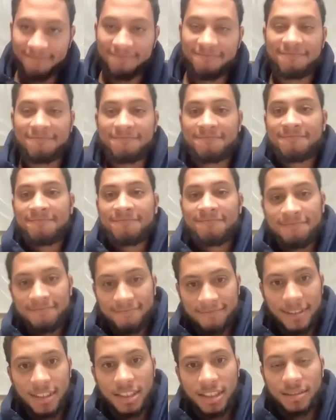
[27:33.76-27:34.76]

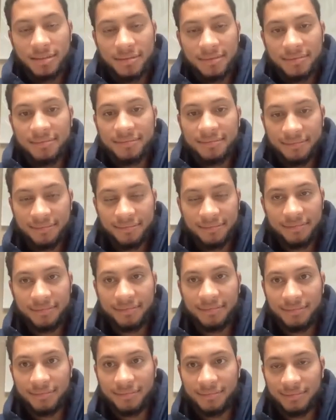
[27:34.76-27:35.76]

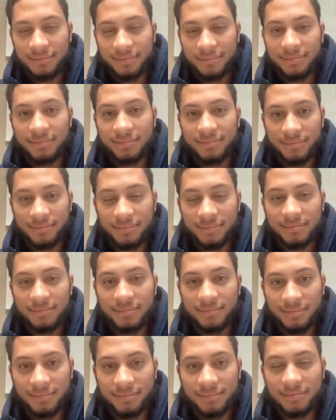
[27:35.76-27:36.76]

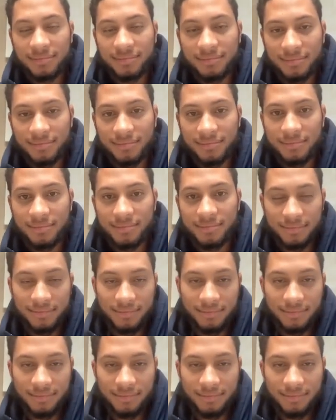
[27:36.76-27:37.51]
This person isn't speaking.